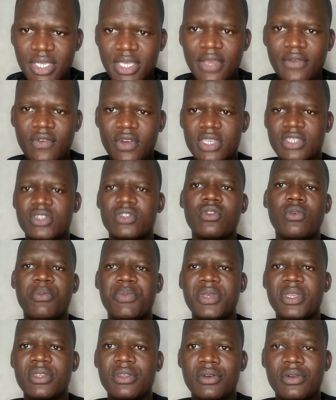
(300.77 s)
give us your
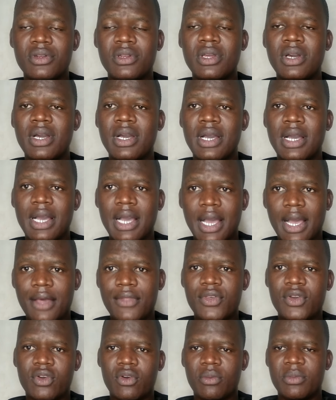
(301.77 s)
opinion
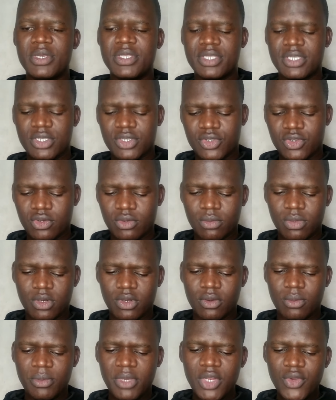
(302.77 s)
at the comment section
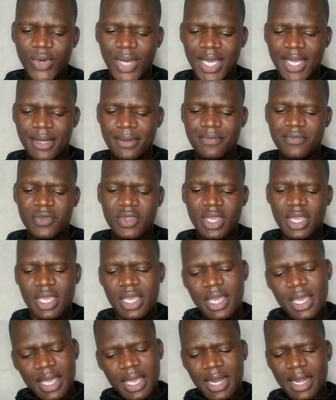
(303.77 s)
below. Meanwhile,
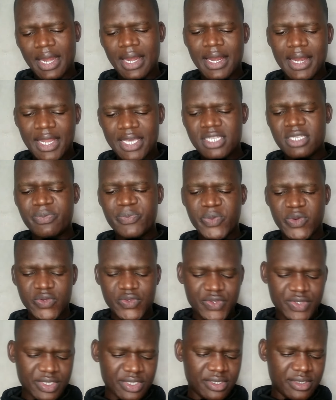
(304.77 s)
let's
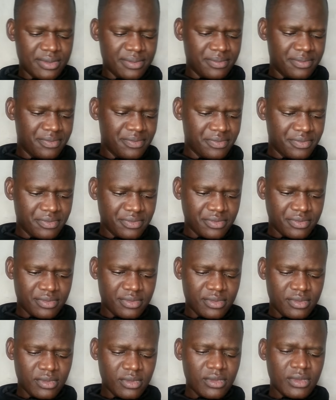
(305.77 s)
proceed.
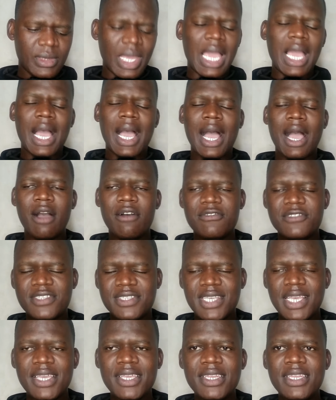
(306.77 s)
I've
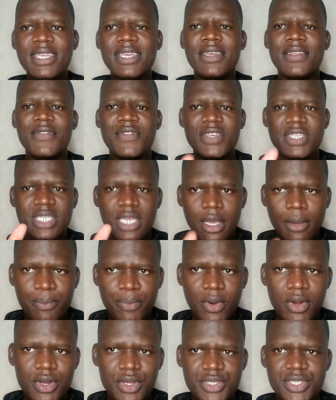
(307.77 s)
said this
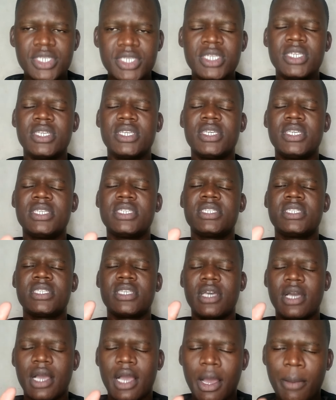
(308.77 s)
apology
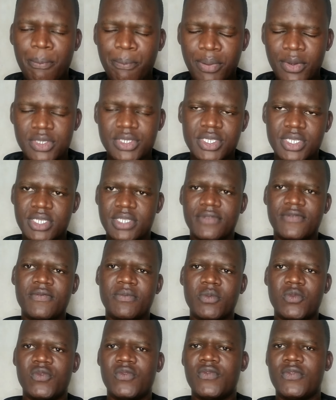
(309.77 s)
is a positive
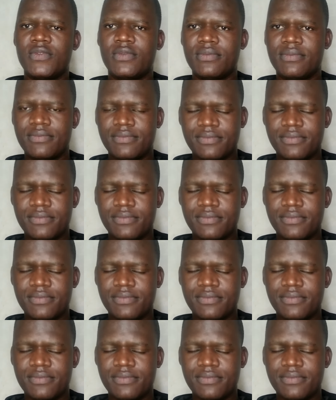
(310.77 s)
move,